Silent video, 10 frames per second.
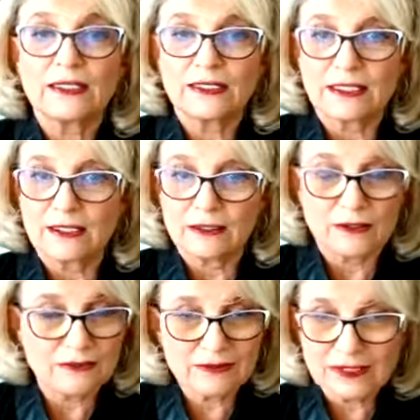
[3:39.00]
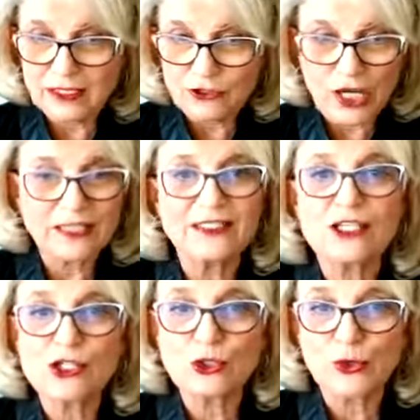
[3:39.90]
uh, run
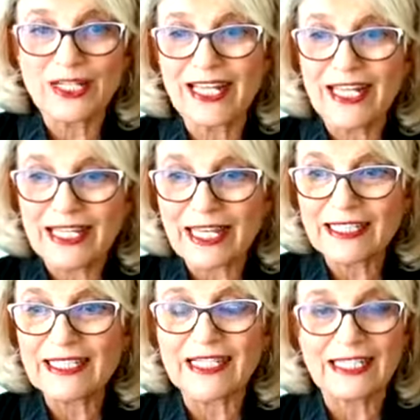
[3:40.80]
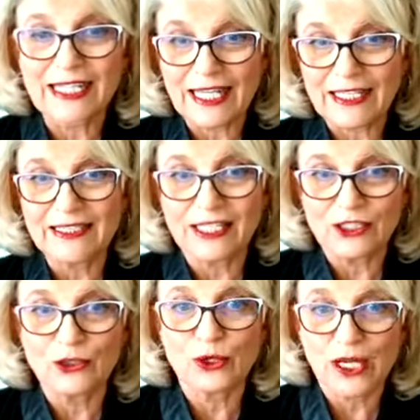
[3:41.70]
this story again and again
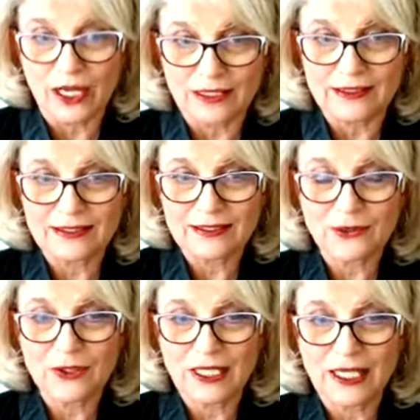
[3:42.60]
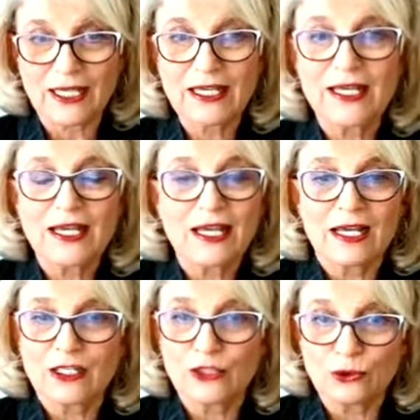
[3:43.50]
in your head, okay?
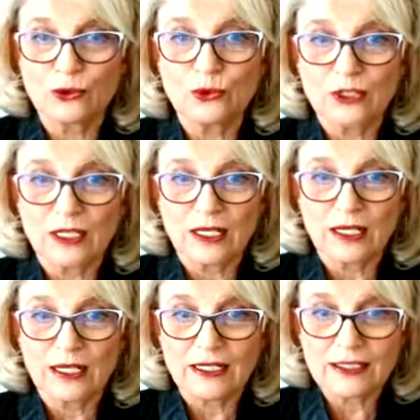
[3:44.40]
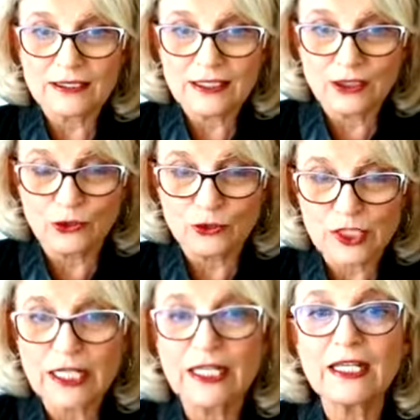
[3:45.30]
You, uh, you
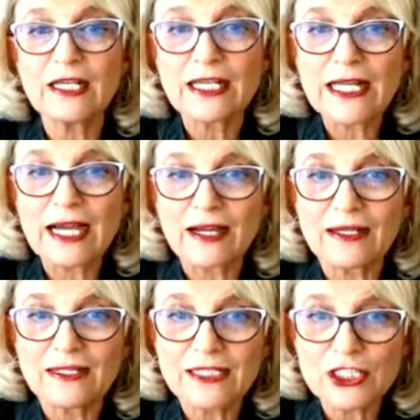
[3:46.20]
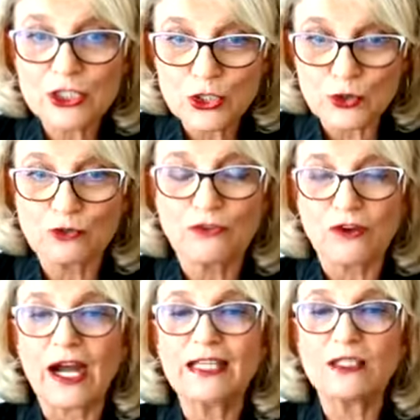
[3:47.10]
really should
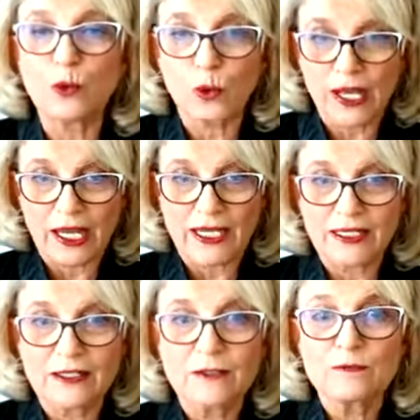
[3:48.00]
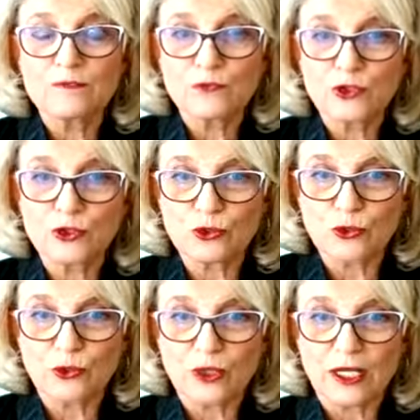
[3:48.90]
find a way
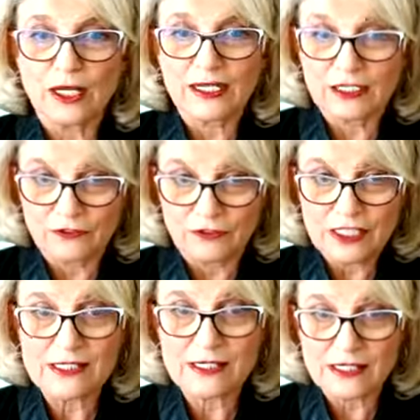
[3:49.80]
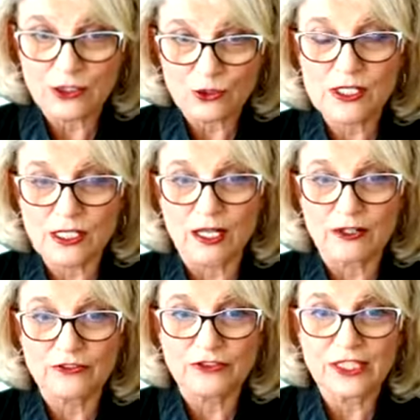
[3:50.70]
to uh, convince
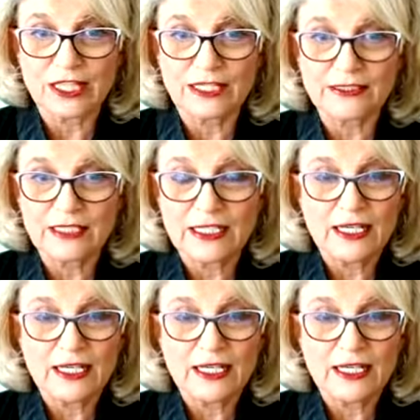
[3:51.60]
yourself that